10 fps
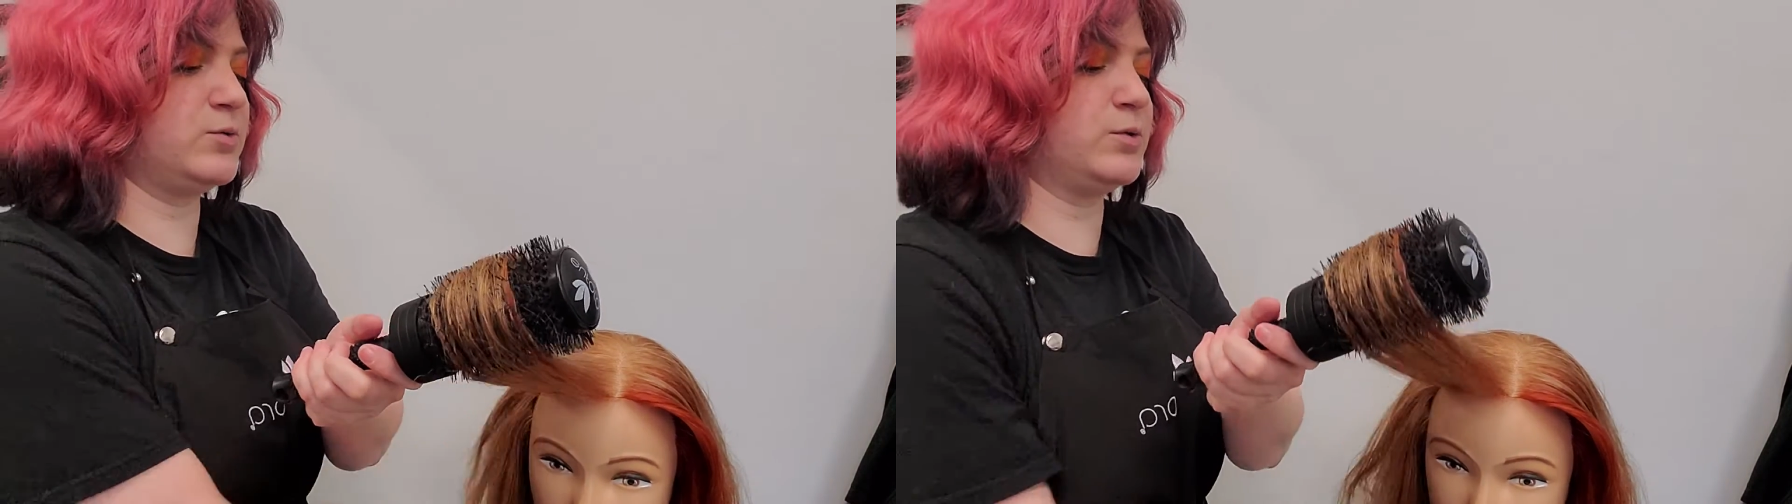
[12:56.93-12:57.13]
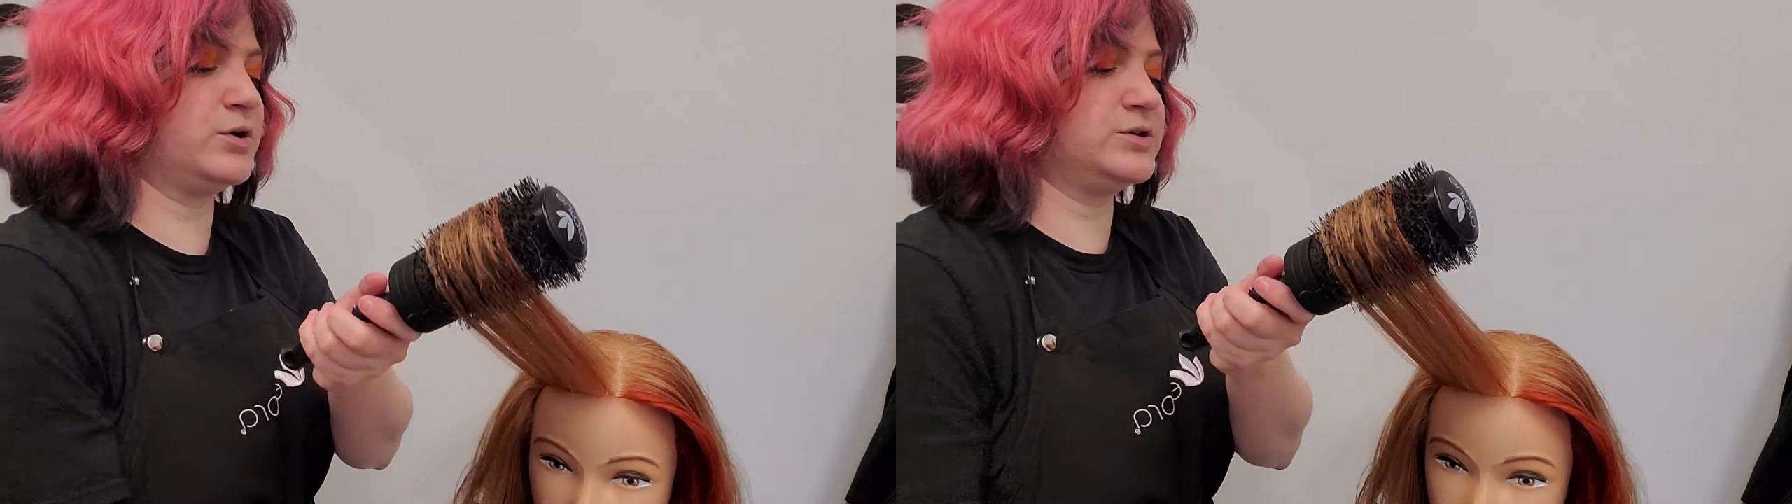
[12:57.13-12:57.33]

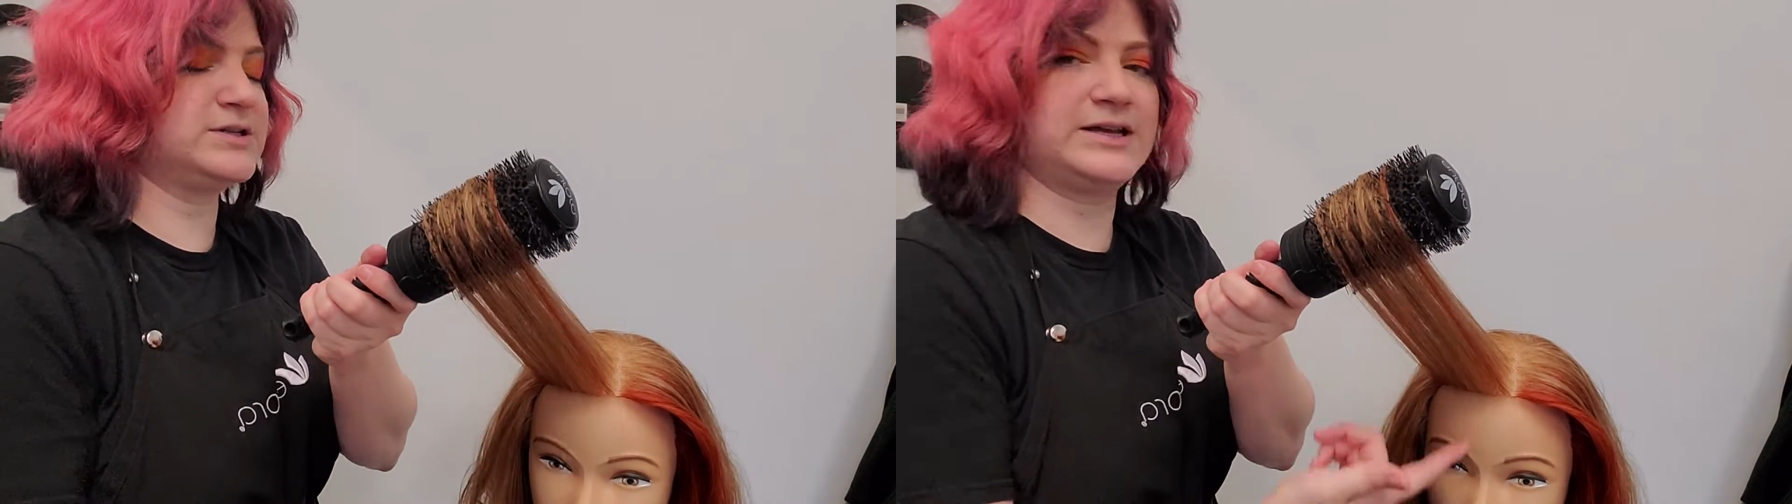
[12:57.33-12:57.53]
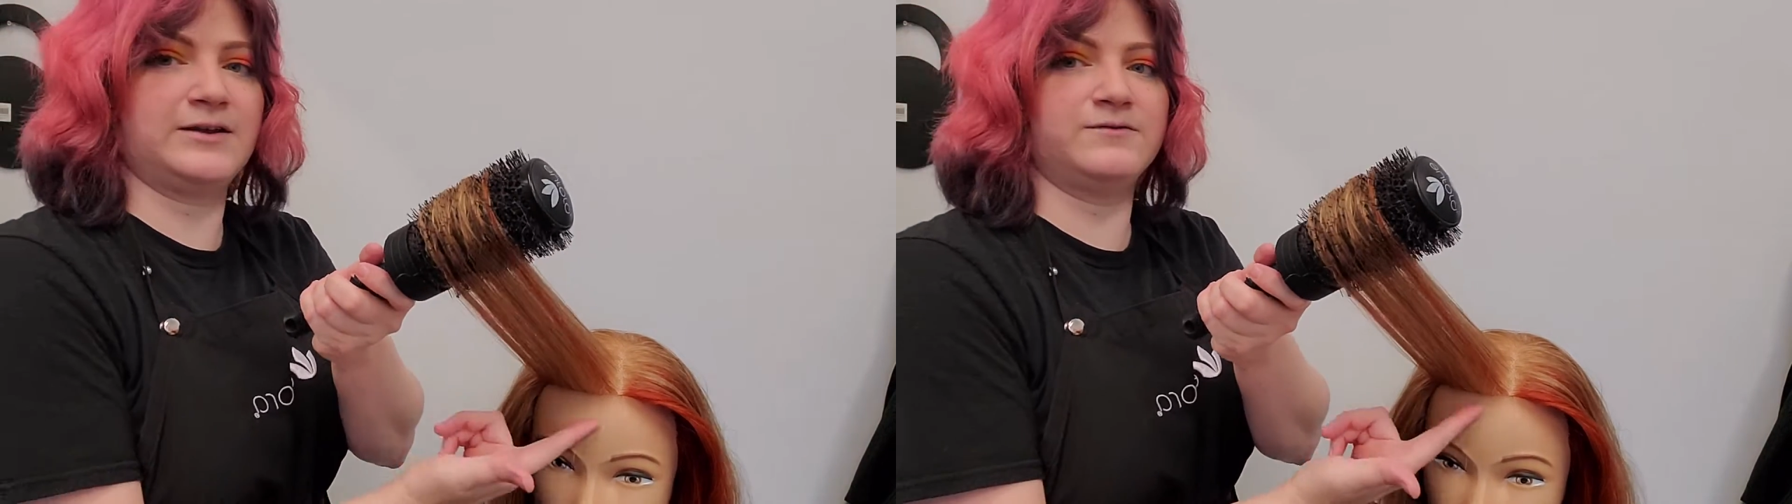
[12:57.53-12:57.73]
order
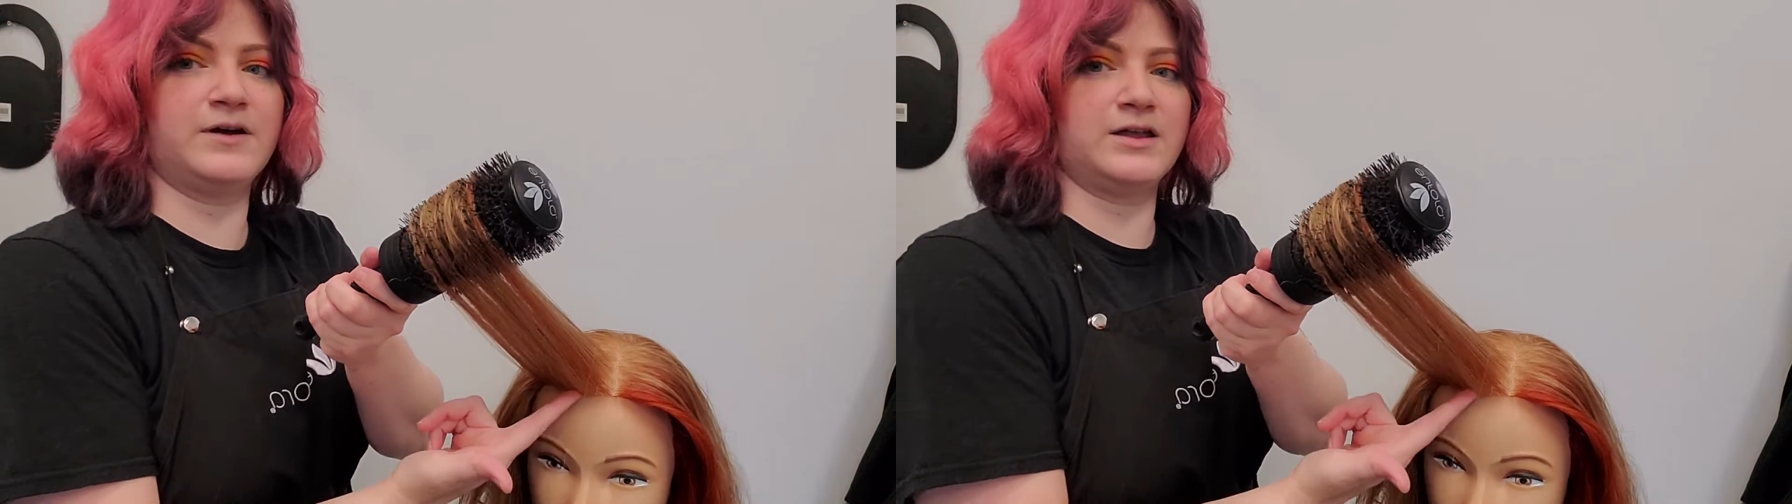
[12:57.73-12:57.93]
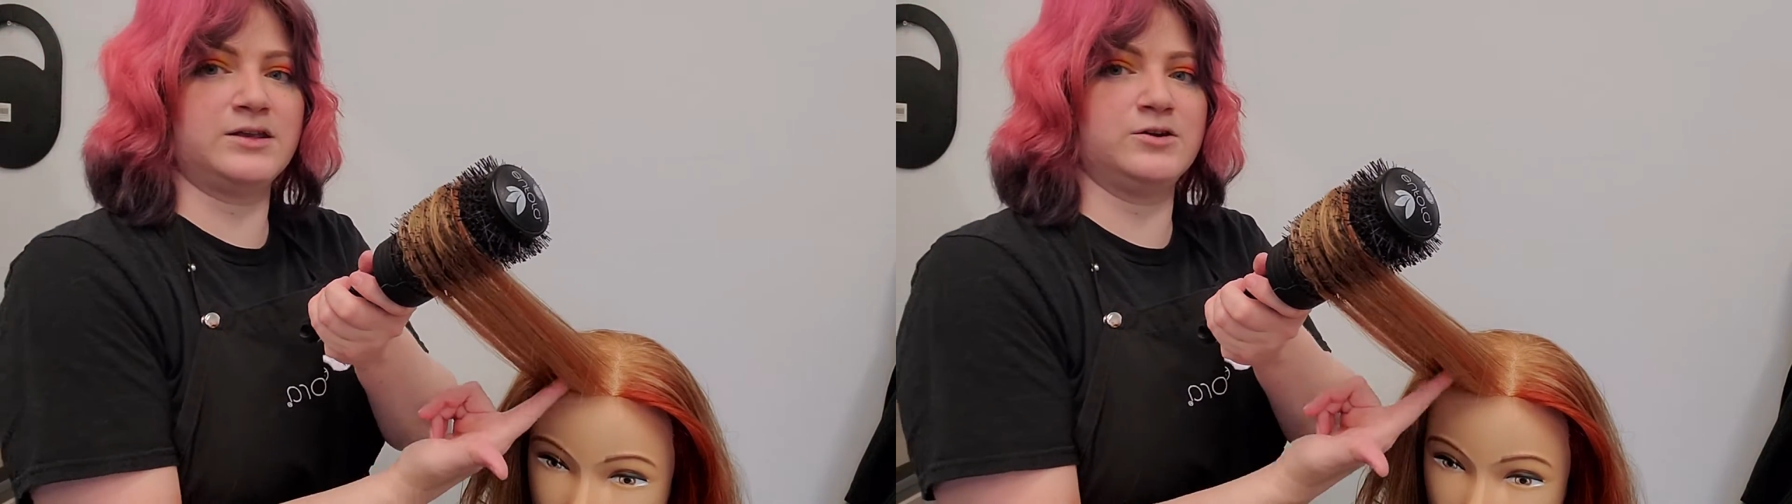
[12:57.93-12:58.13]
to get
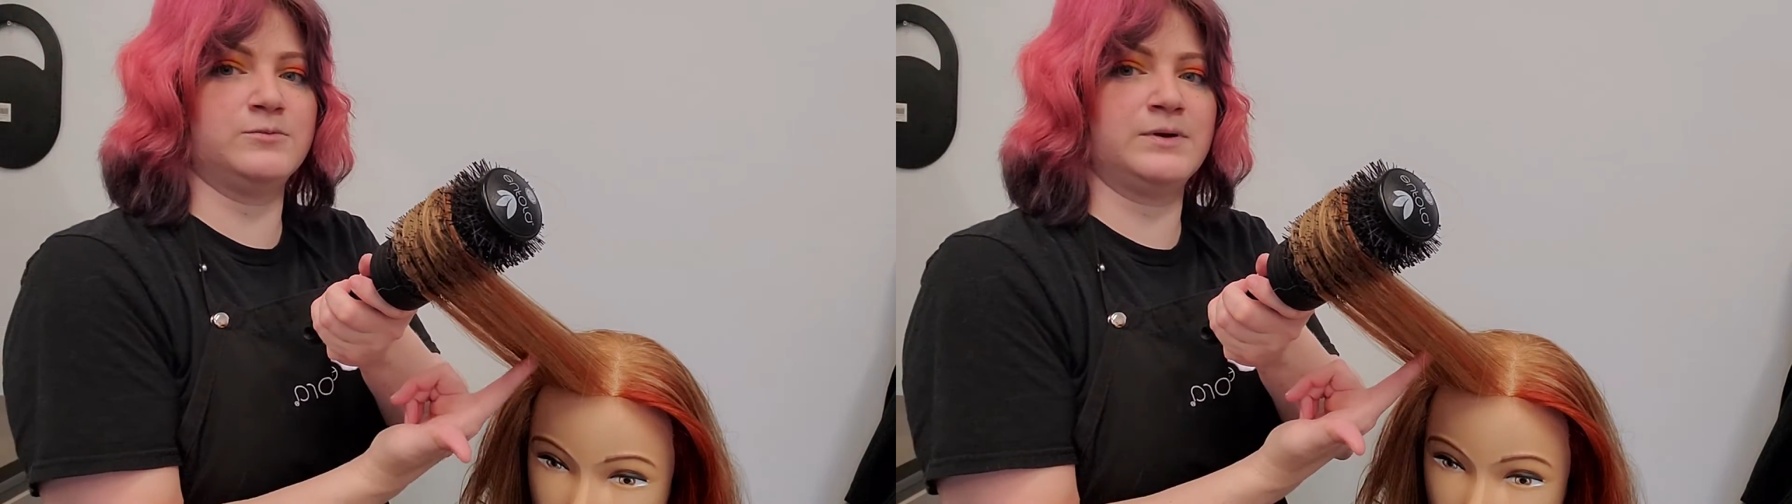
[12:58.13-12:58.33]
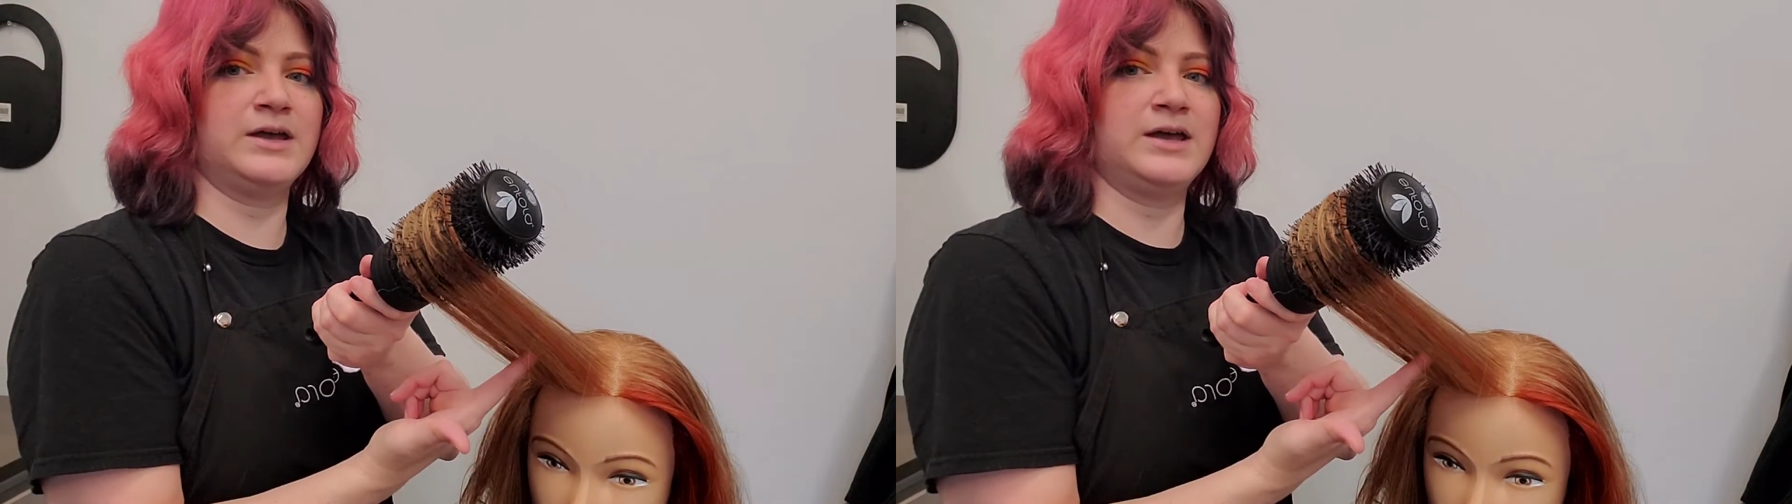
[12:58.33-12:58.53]
volume